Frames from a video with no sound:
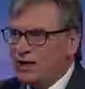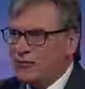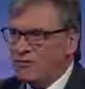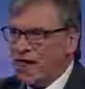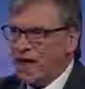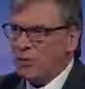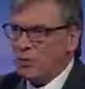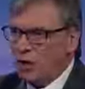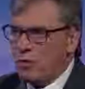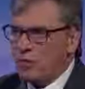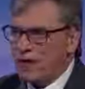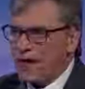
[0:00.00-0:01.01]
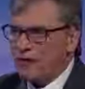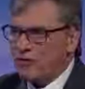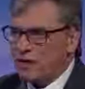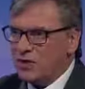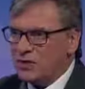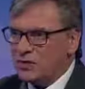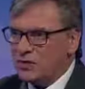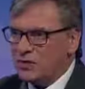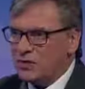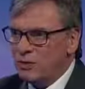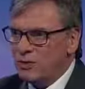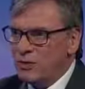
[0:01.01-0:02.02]
of common
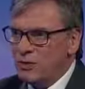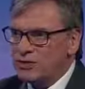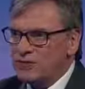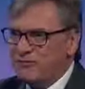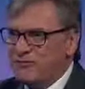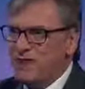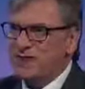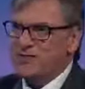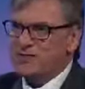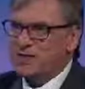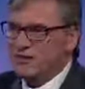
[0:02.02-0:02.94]
agricultural policy funds.